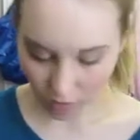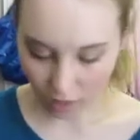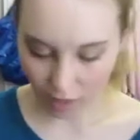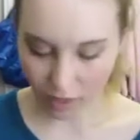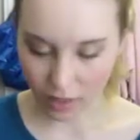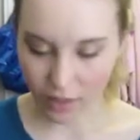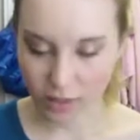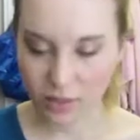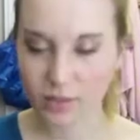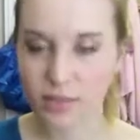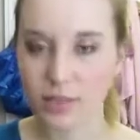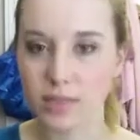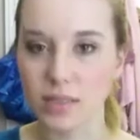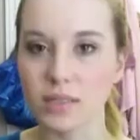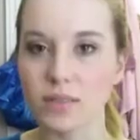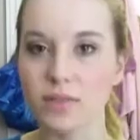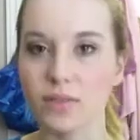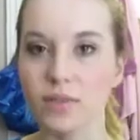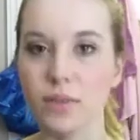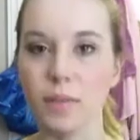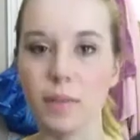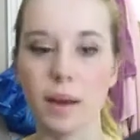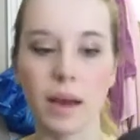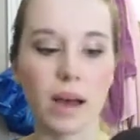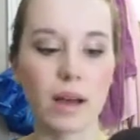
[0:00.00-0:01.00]
I use this
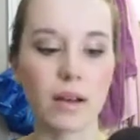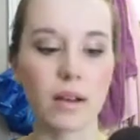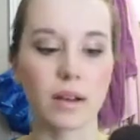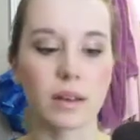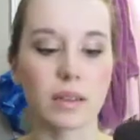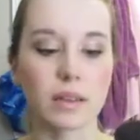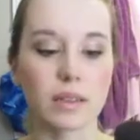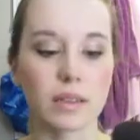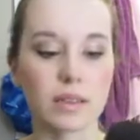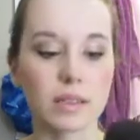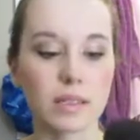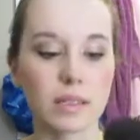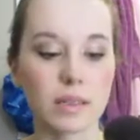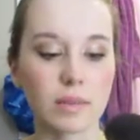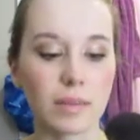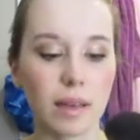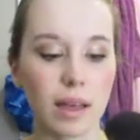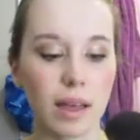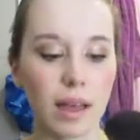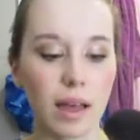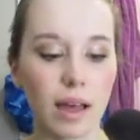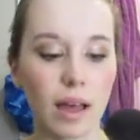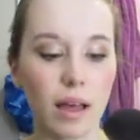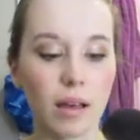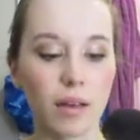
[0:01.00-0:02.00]
for powder. This is my
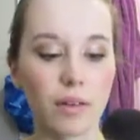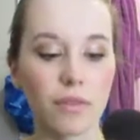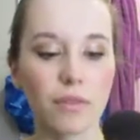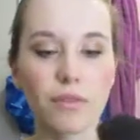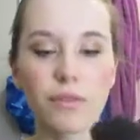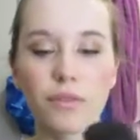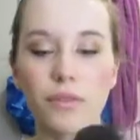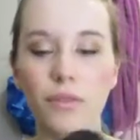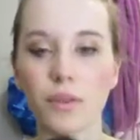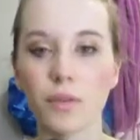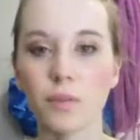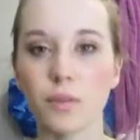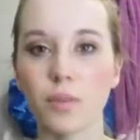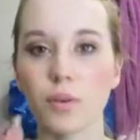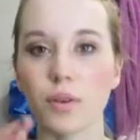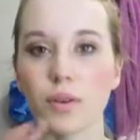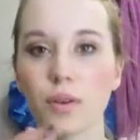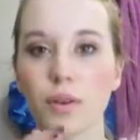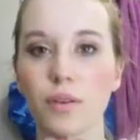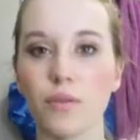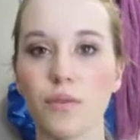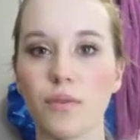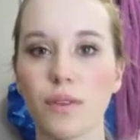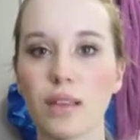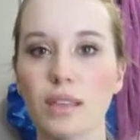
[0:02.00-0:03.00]
e.l.f.
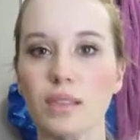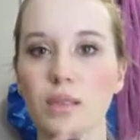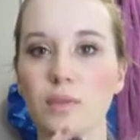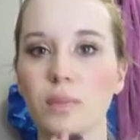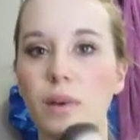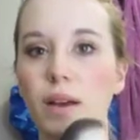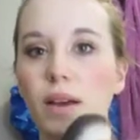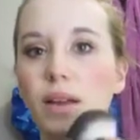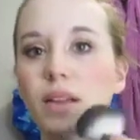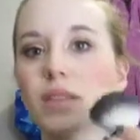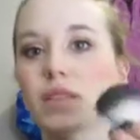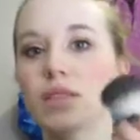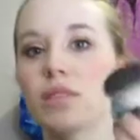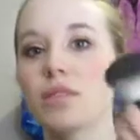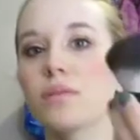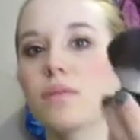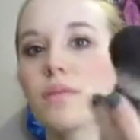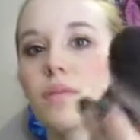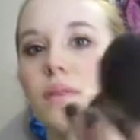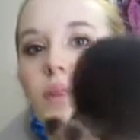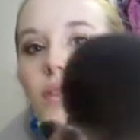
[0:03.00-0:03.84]
Kabuki face brush.